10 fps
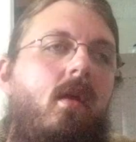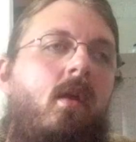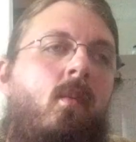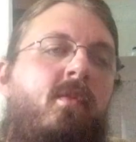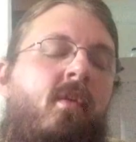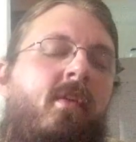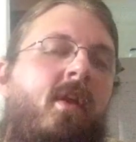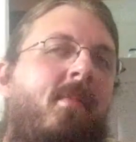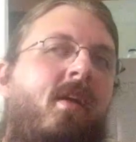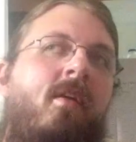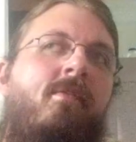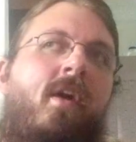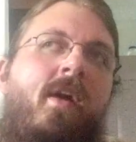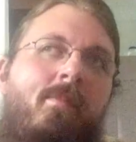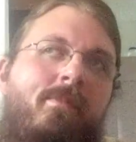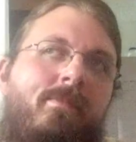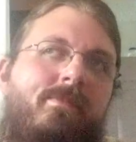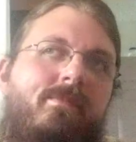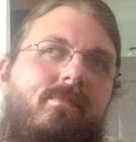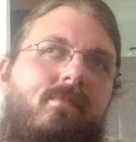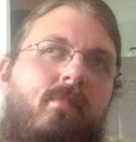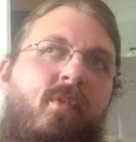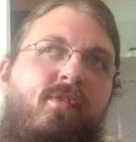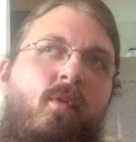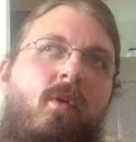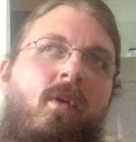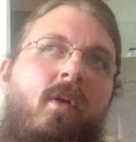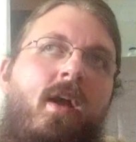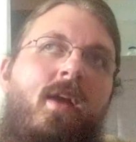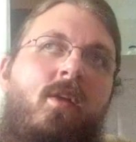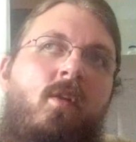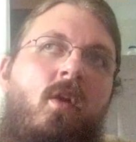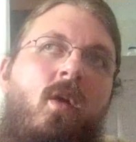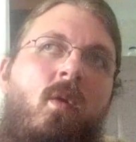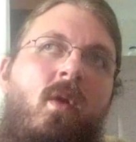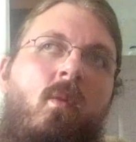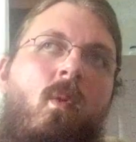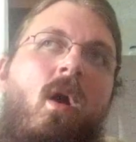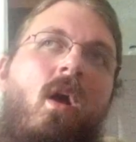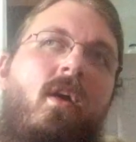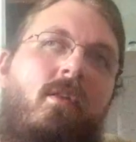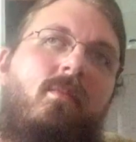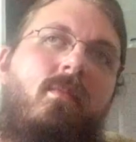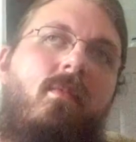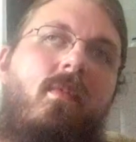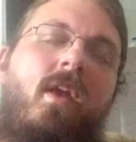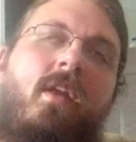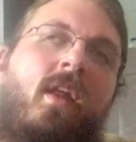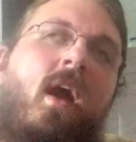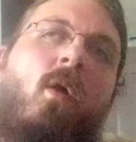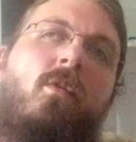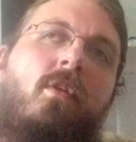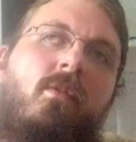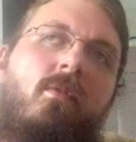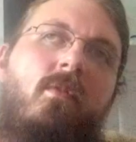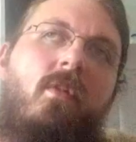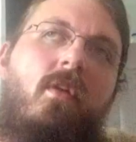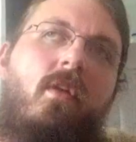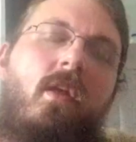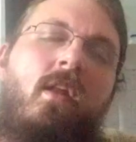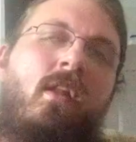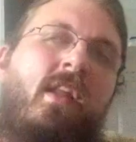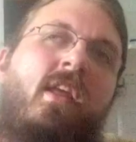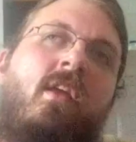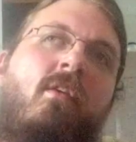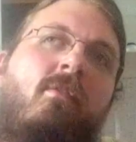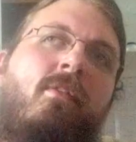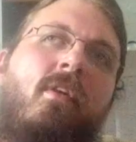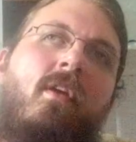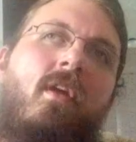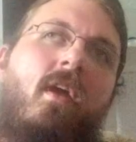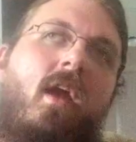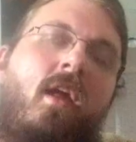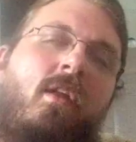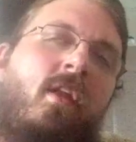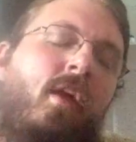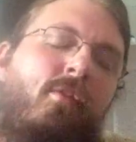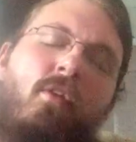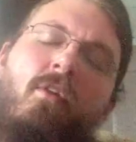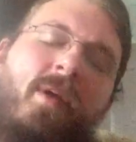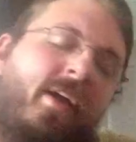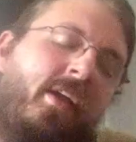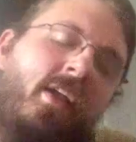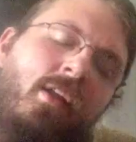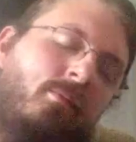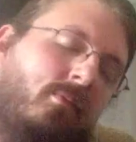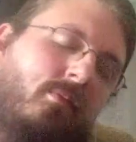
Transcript: it was only a matter of time before I could go and walk and get out and leave and never look back again.